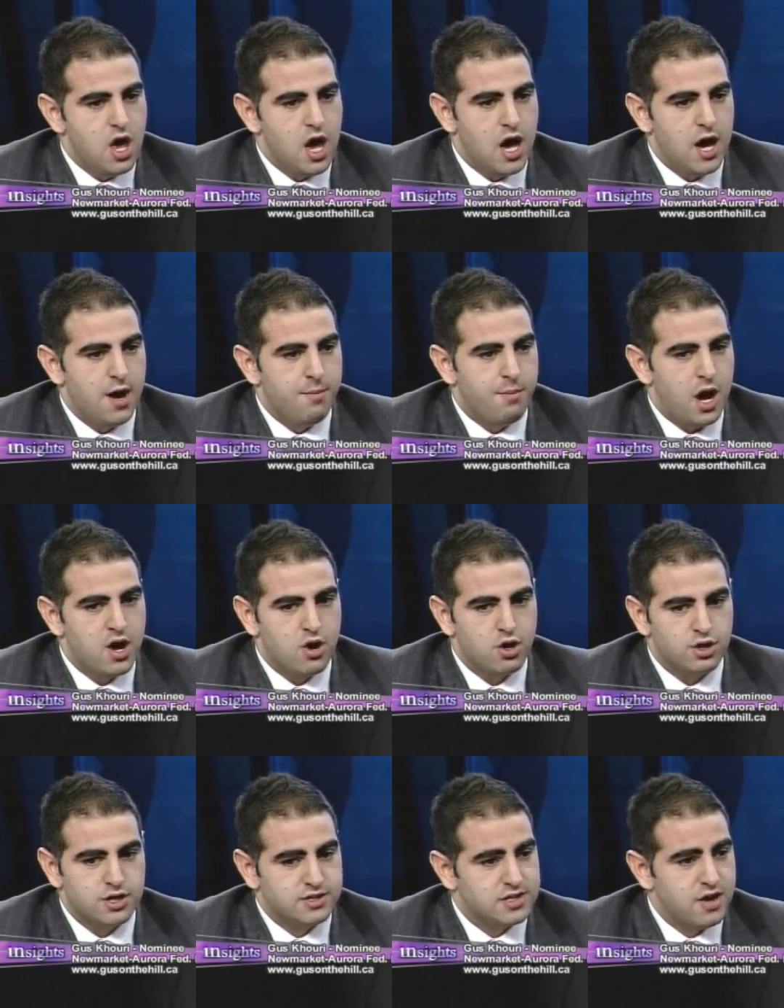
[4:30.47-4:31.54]
I
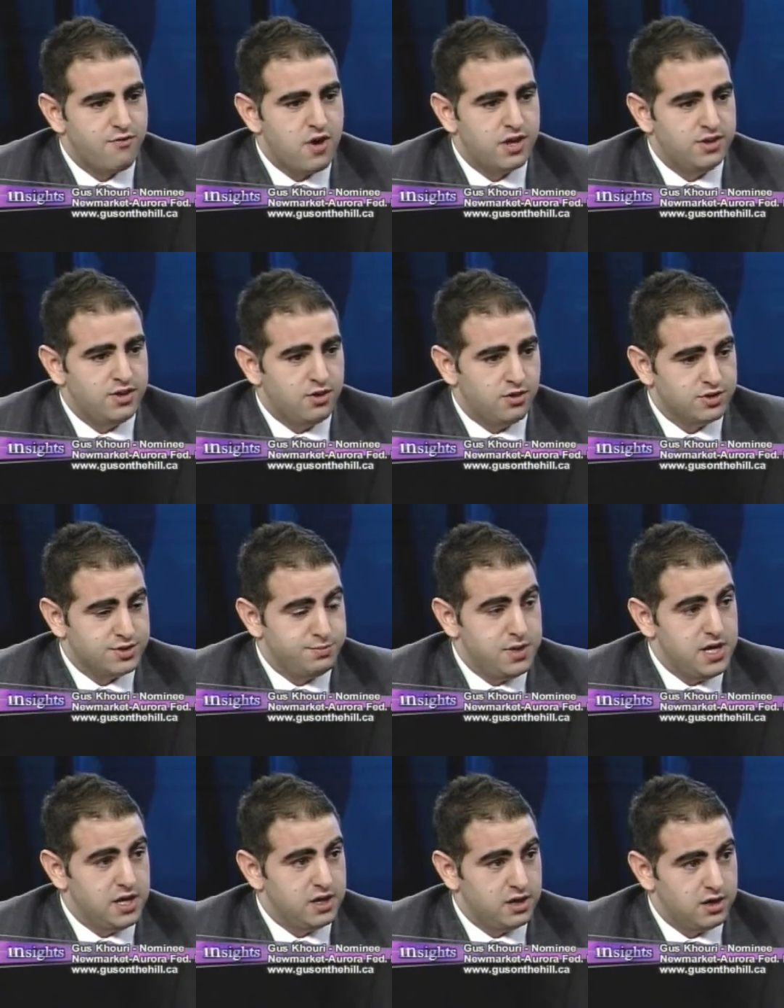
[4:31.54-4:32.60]
heard Stéphane Dion
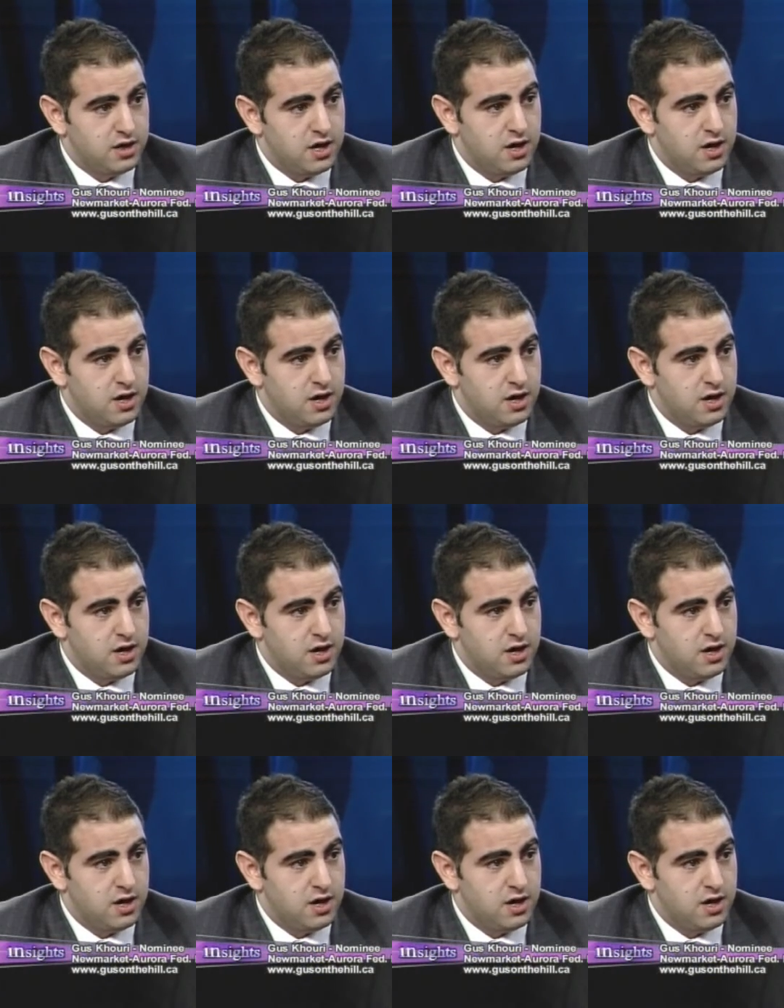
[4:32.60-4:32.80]
speak.